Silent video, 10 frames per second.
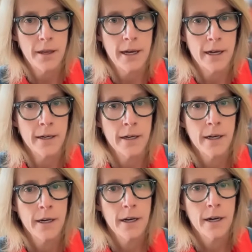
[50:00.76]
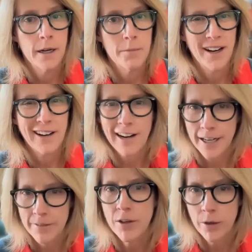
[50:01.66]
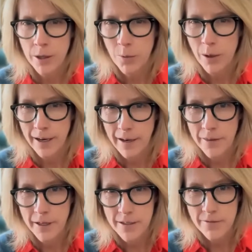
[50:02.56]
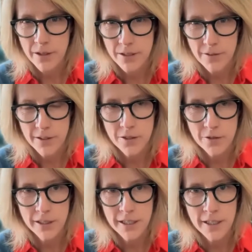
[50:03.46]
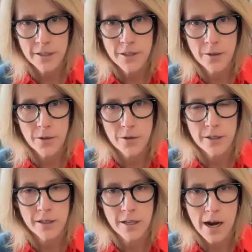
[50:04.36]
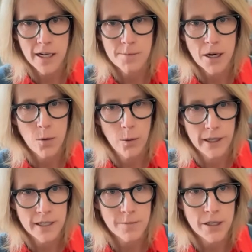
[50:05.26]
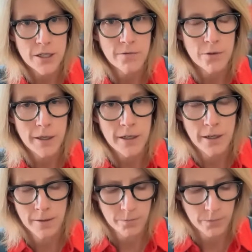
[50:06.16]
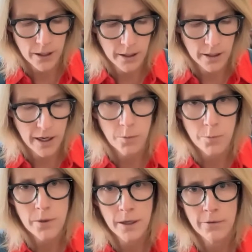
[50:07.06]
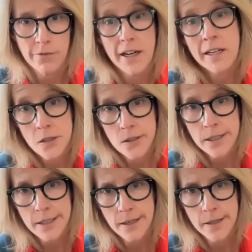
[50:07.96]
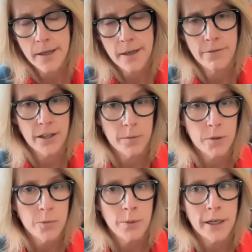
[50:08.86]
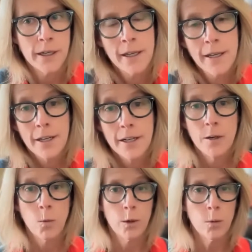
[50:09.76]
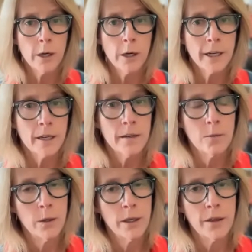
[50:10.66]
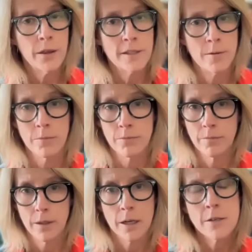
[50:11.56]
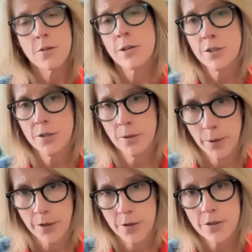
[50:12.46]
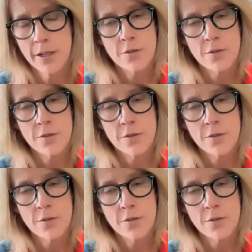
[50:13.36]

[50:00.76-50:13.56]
that are kind of going away at the end of this fiscal year. So there's not going to be quite as much information, help financially available. But, we're working with some non-traditional partners,